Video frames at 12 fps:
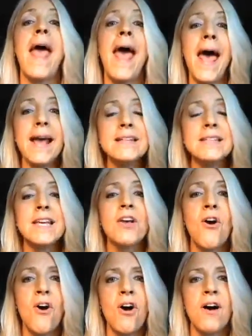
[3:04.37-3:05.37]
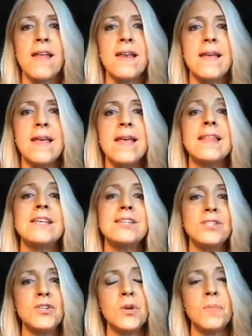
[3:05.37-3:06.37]
acting on
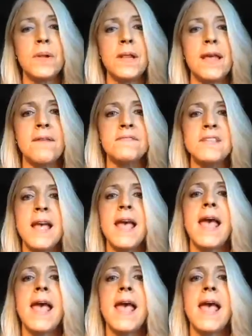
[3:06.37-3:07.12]
these new beliefs